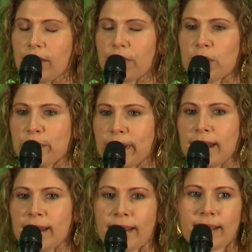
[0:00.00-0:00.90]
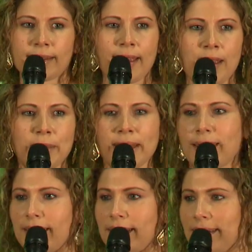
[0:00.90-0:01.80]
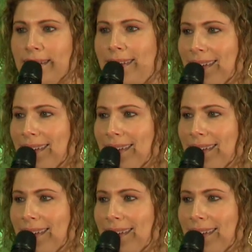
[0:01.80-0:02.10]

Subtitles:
For me, it came in the